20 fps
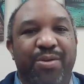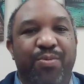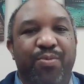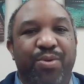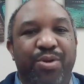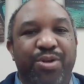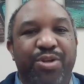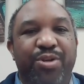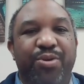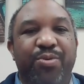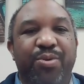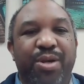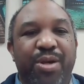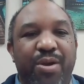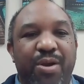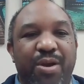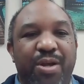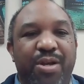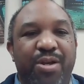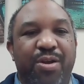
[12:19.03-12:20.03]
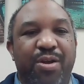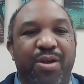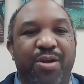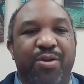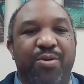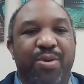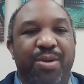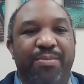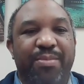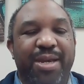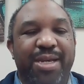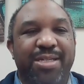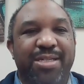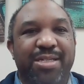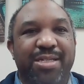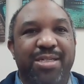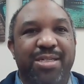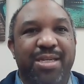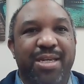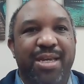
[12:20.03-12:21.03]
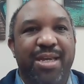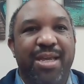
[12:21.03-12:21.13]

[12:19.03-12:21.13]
we're doing on an ongoing basis.